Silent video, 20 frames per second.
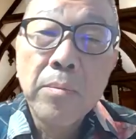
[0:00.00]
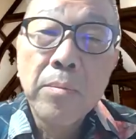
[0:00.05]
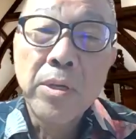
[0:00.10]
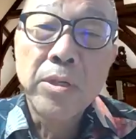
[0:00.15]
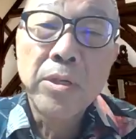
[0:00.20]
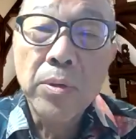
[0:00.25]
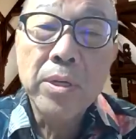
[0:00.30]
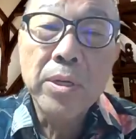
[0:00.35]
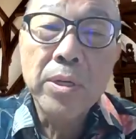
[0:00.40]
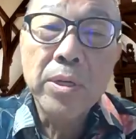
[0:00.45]

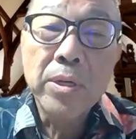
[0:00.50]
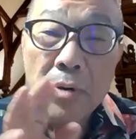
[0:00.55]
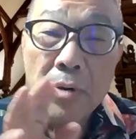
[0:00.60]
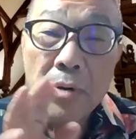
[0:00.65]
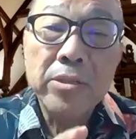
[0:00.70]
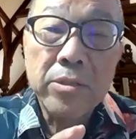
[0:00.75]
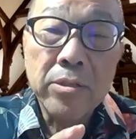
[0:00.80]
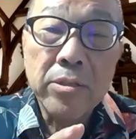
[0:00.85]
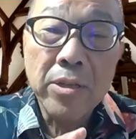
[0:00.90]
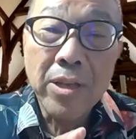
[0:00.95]
between
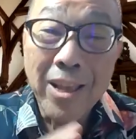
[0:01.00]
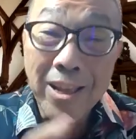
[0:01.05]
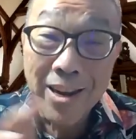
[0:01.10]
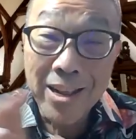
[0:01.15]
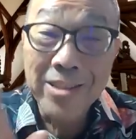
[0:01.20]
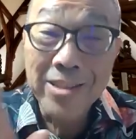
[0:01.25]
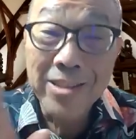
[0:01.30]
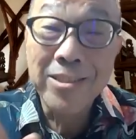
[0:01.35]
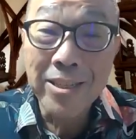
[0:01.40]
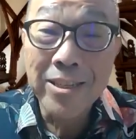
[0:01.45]
risk and
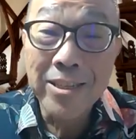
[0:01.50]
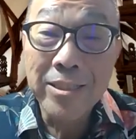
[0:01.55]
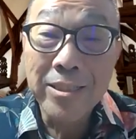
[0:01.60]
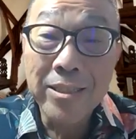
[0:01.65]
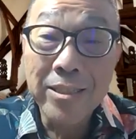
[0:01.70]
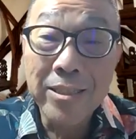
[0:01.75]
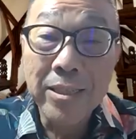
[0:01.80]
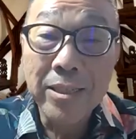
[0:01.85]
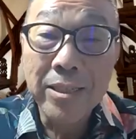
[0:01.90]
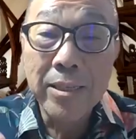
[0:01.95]

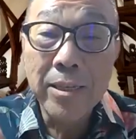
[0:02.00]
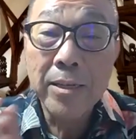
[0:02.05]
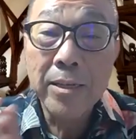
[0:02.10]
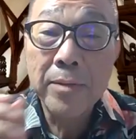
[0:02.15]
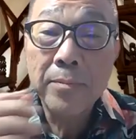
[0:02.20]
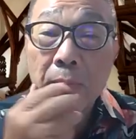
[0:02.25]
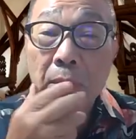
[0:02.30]
uncertainty. Yeah?